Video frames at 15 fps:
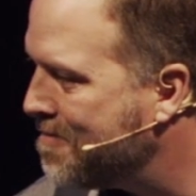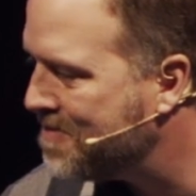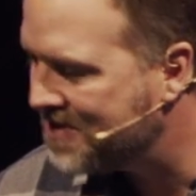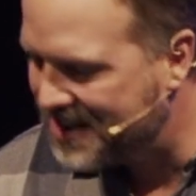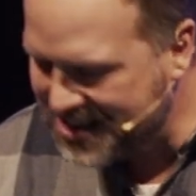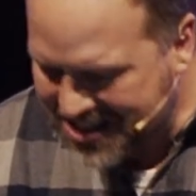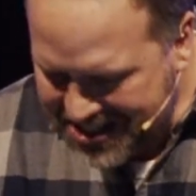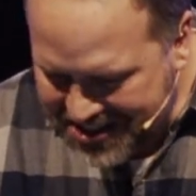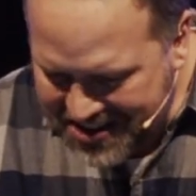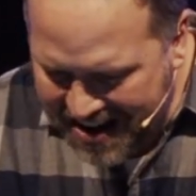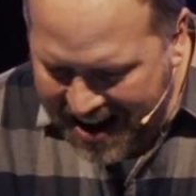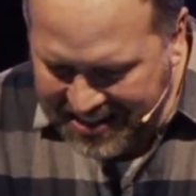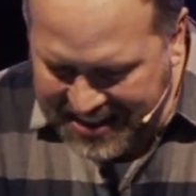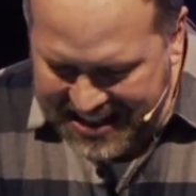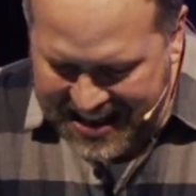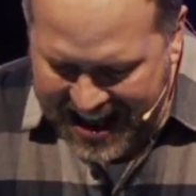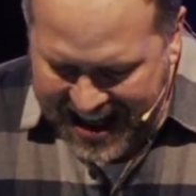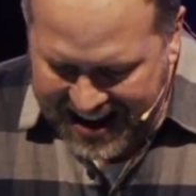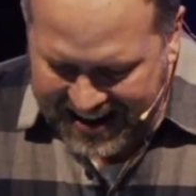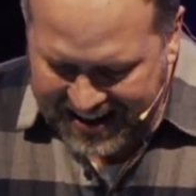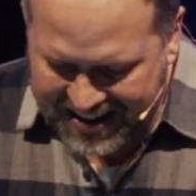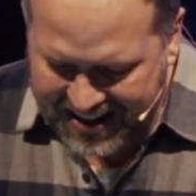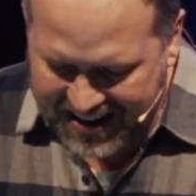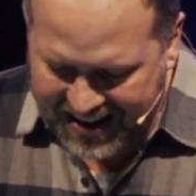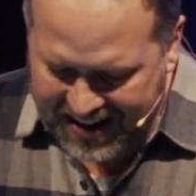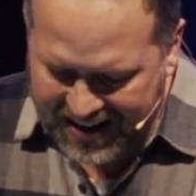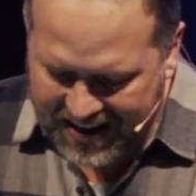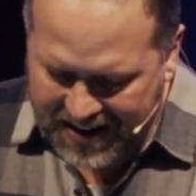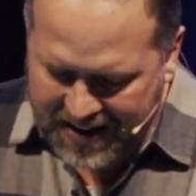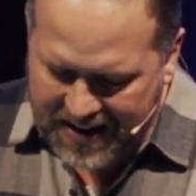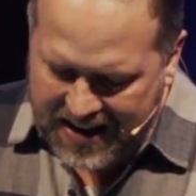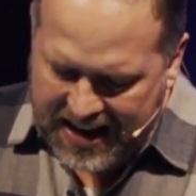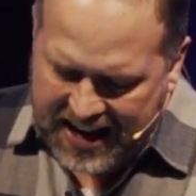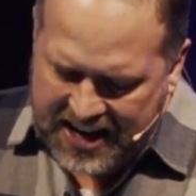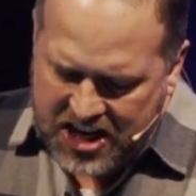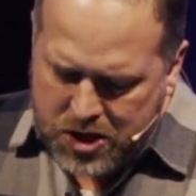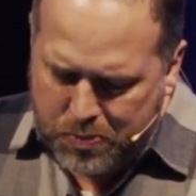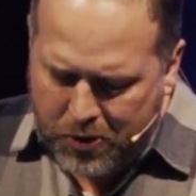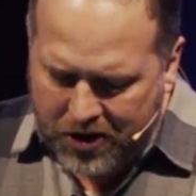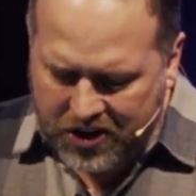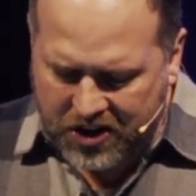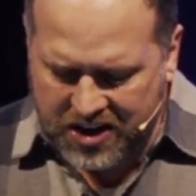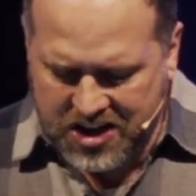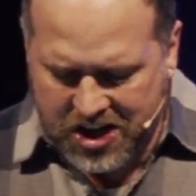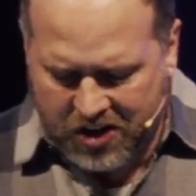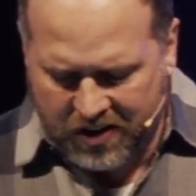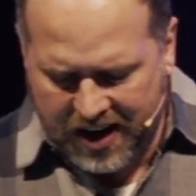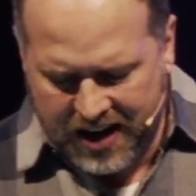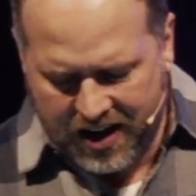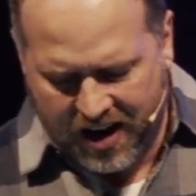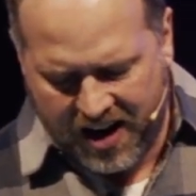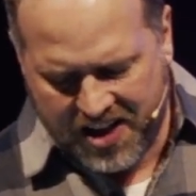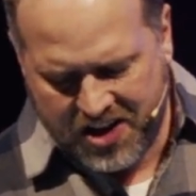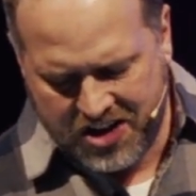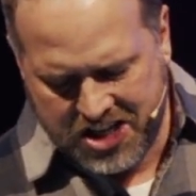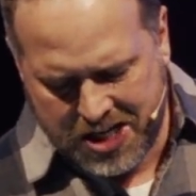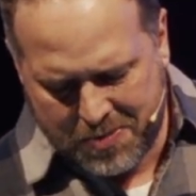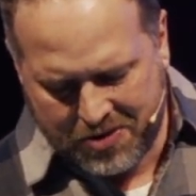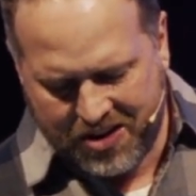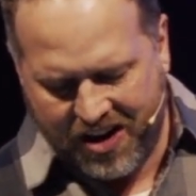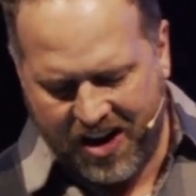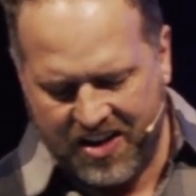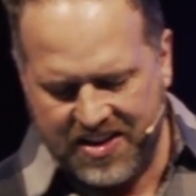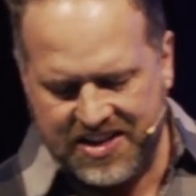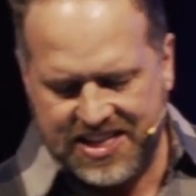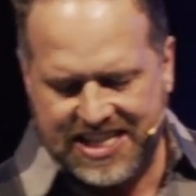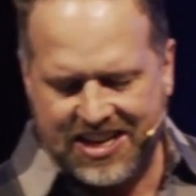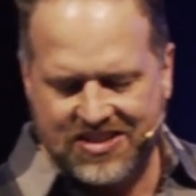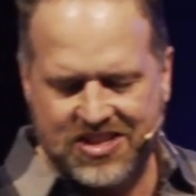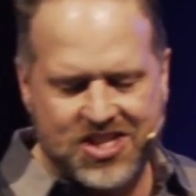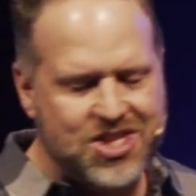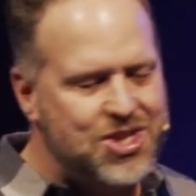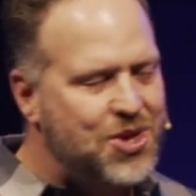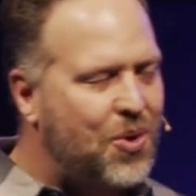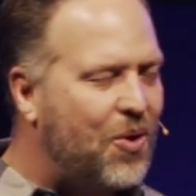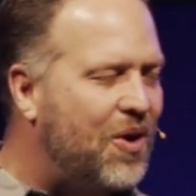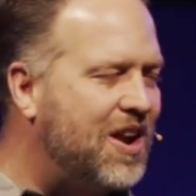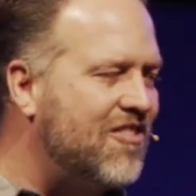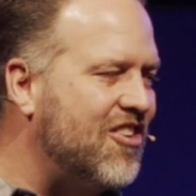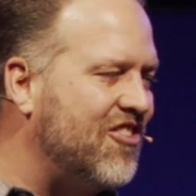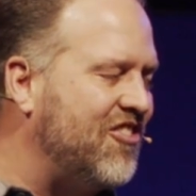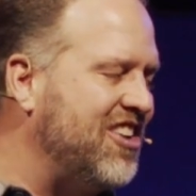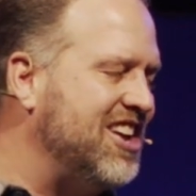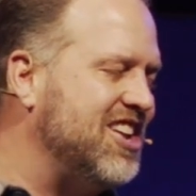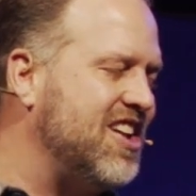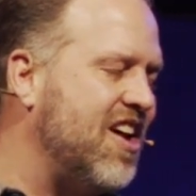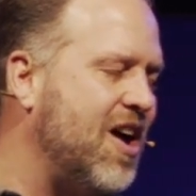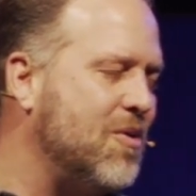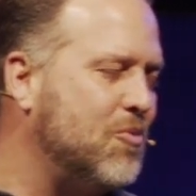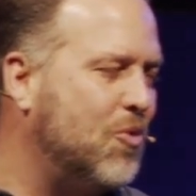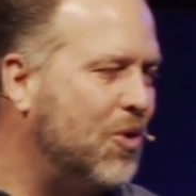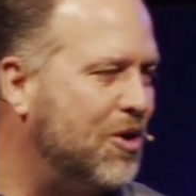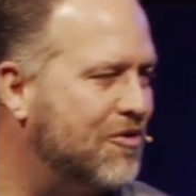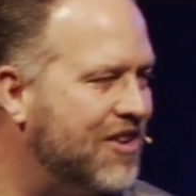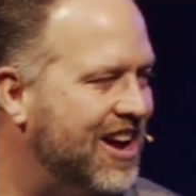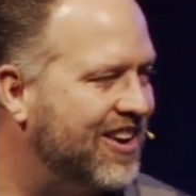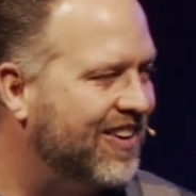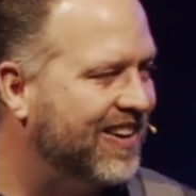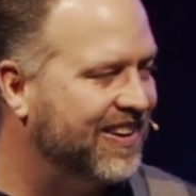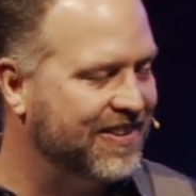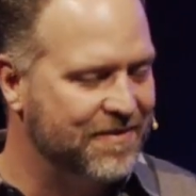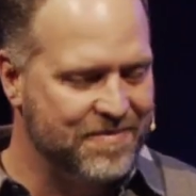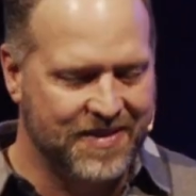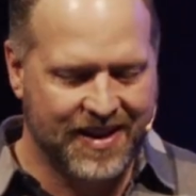This is not the end. In his book, Good to Great, author Jim Collins tells a story of a Vietnam War veteran,